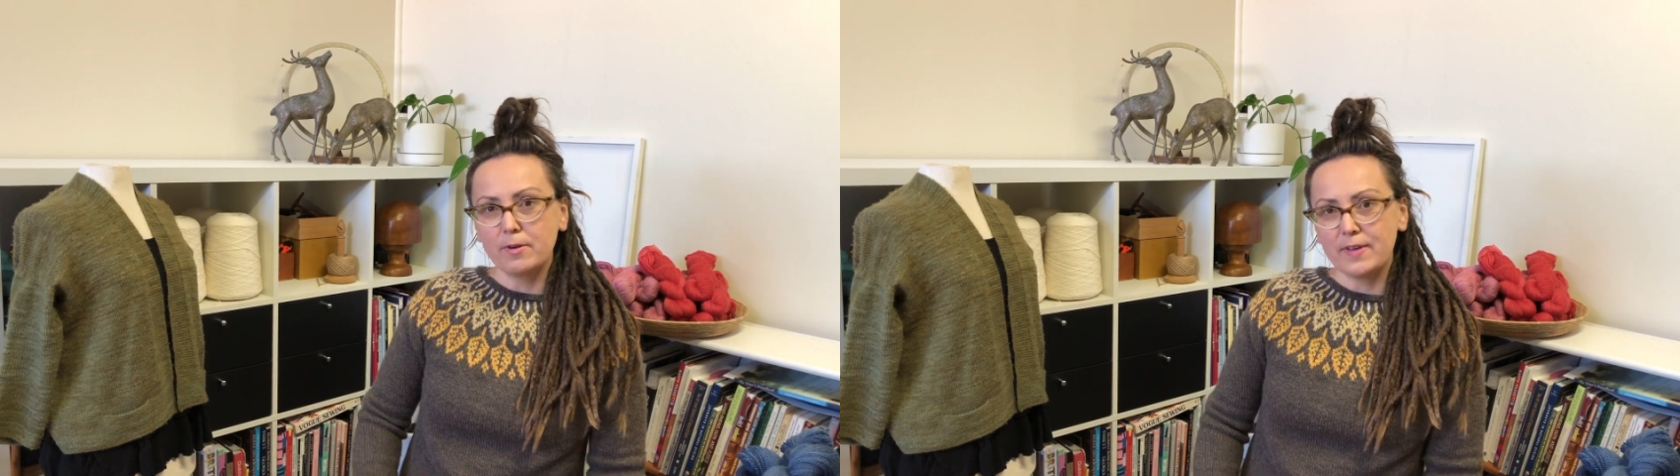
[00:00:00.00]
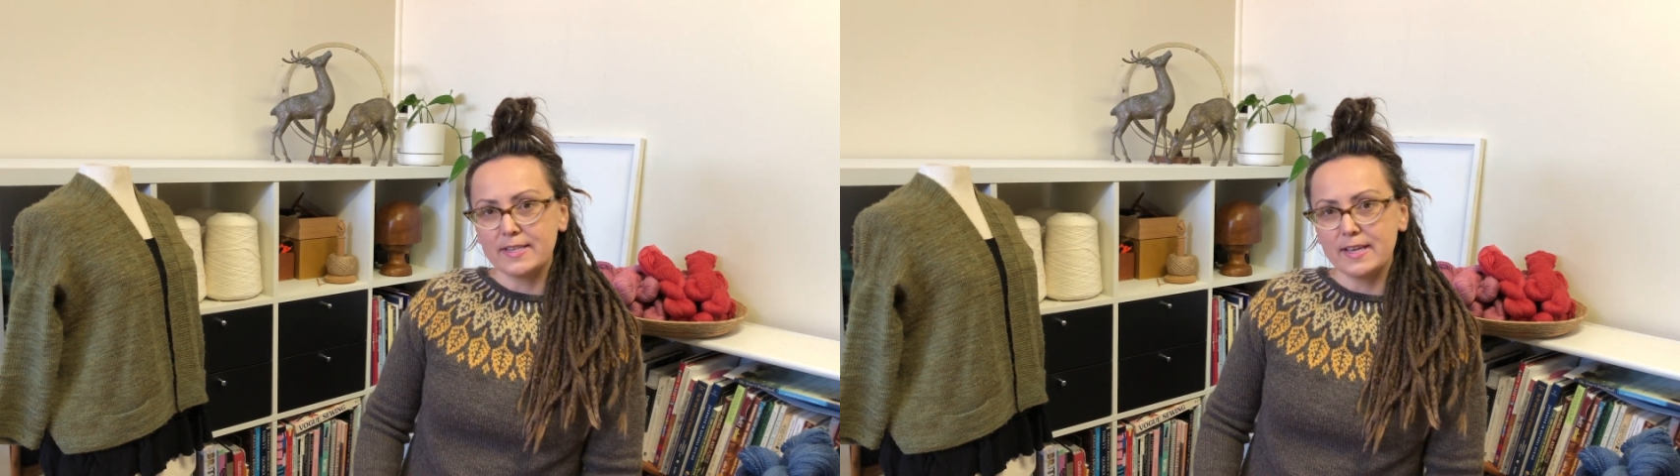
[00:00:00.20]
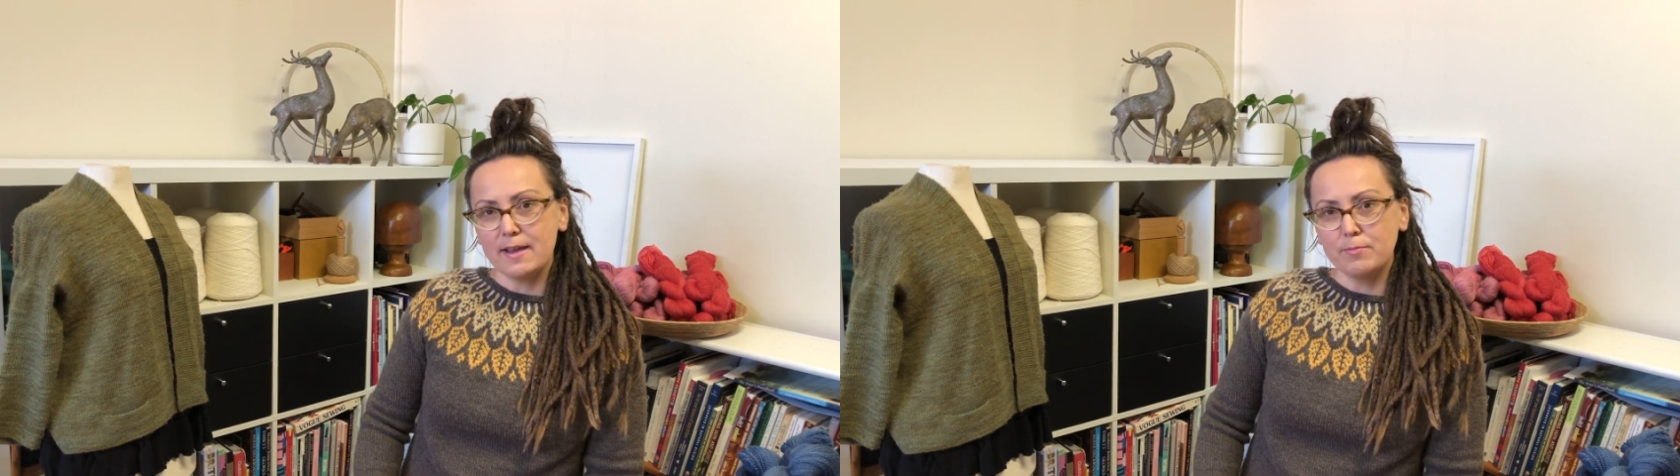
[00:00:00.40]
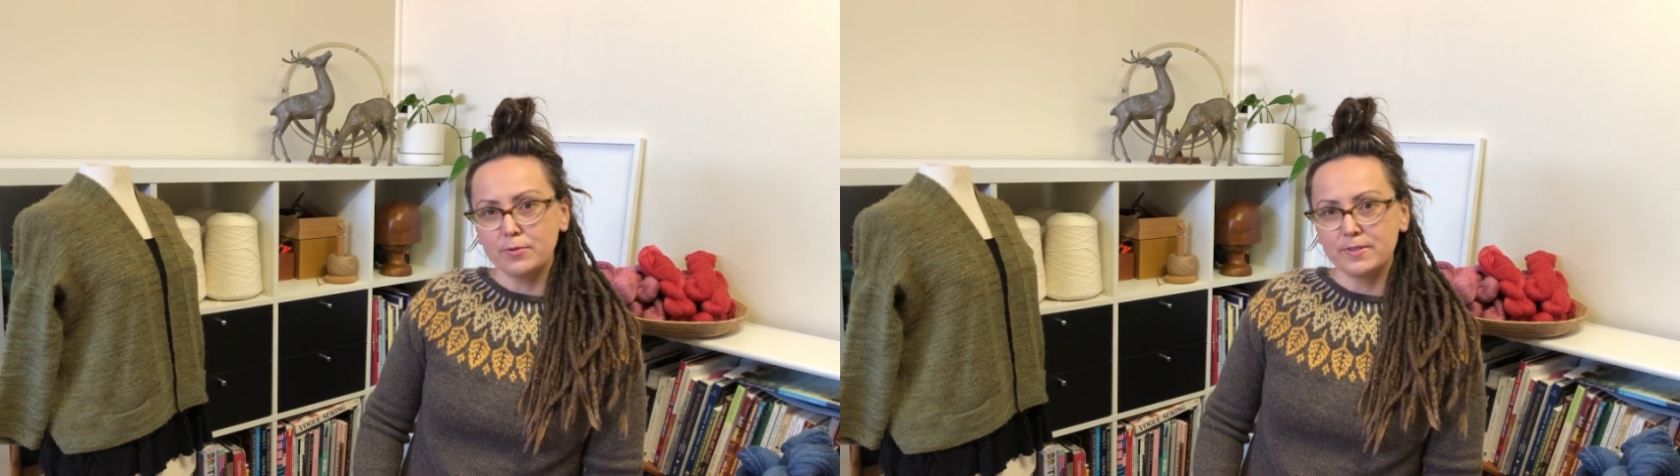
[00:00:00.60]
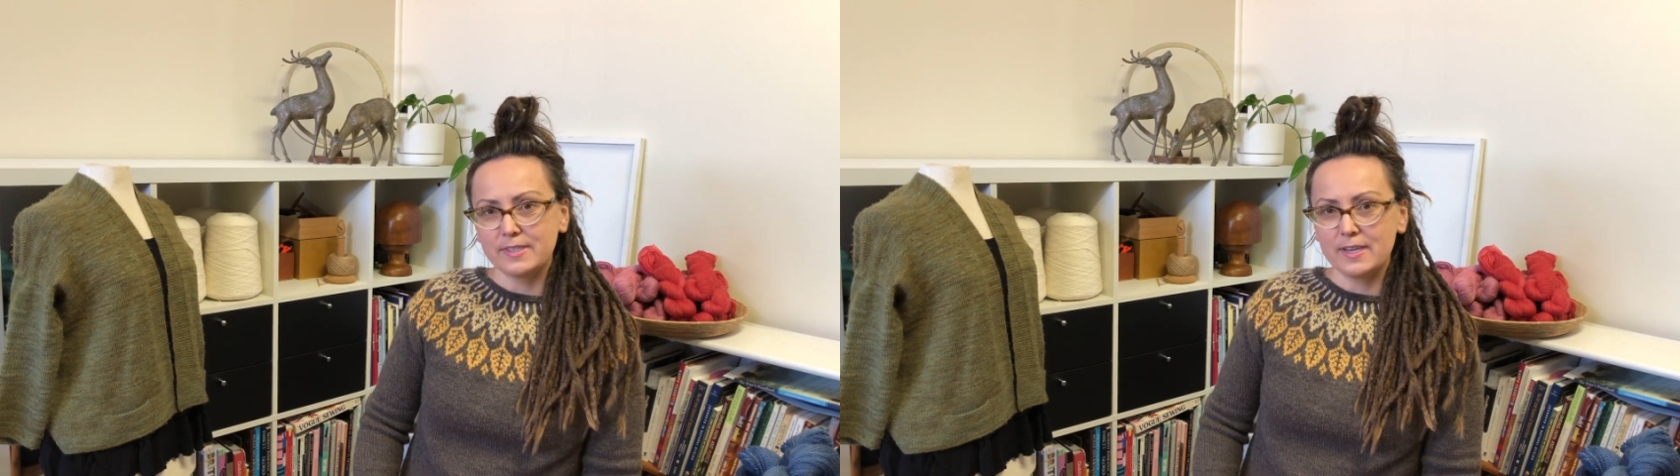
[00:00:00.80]
of
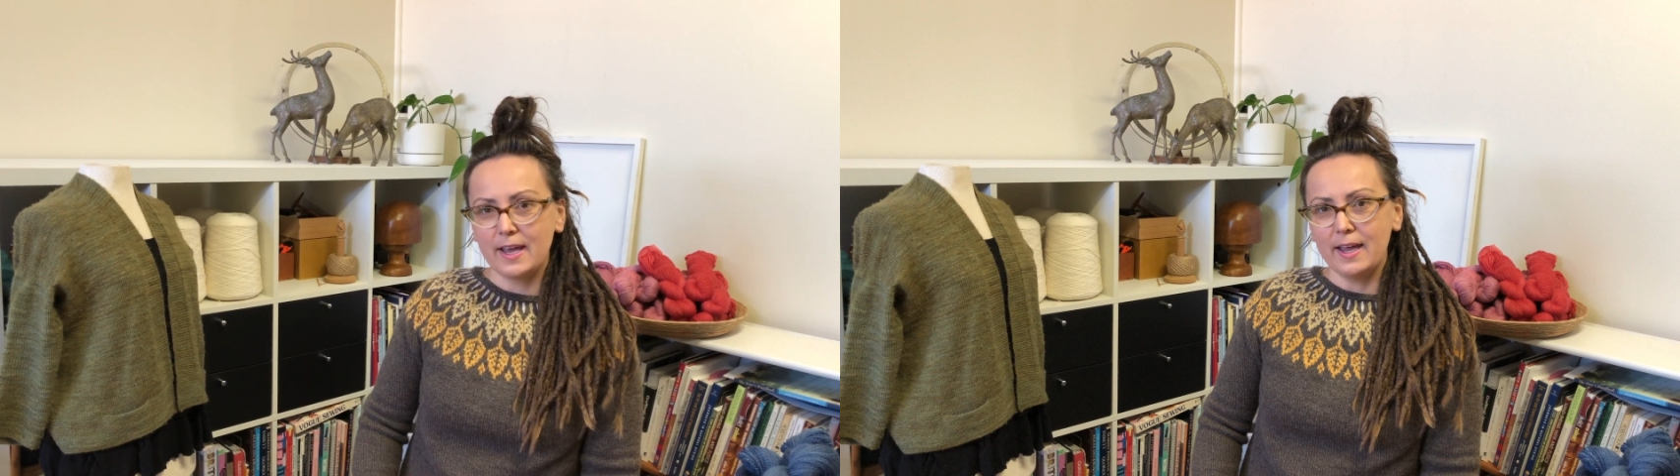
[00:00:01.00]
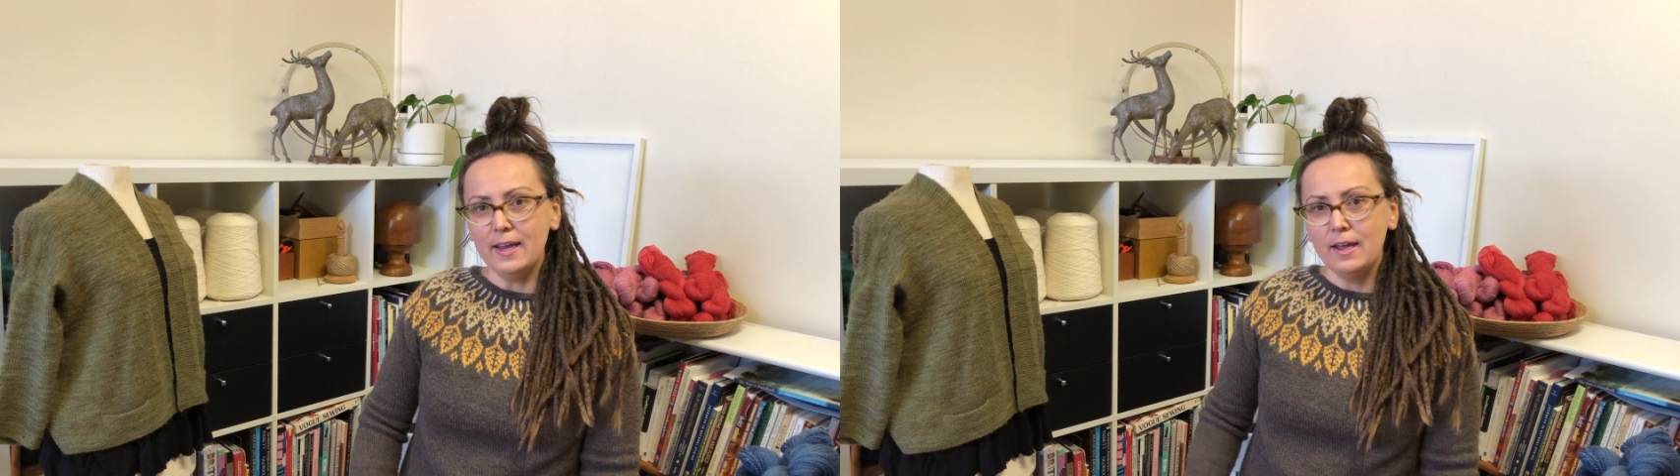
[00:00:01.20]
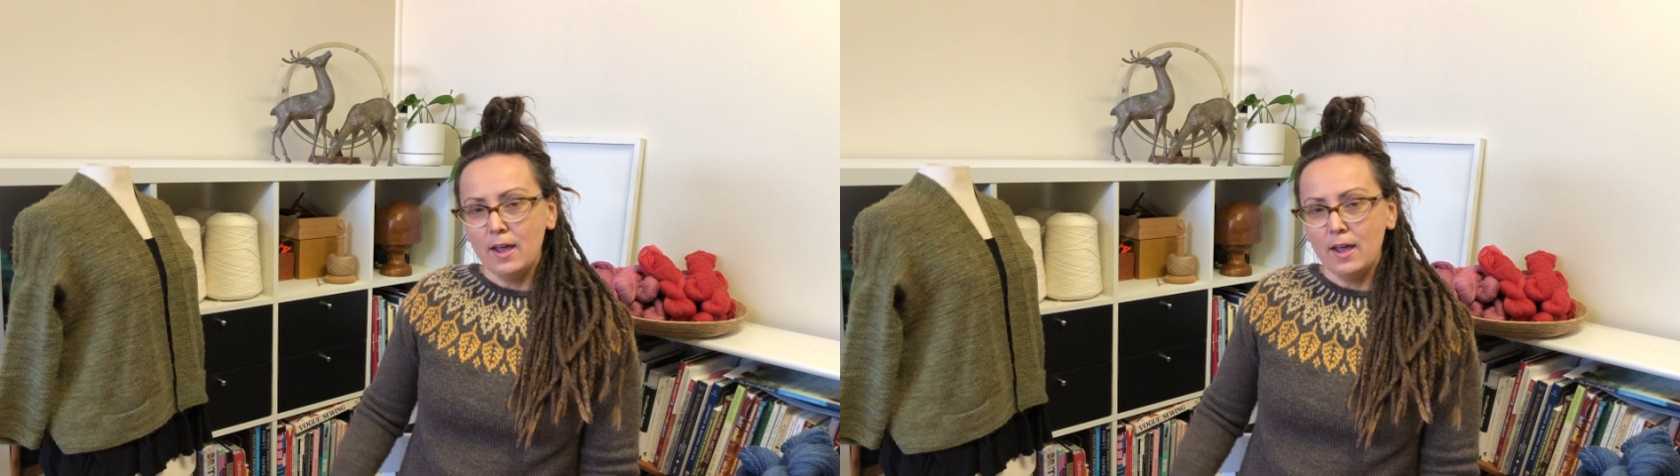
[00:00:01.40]
examples today.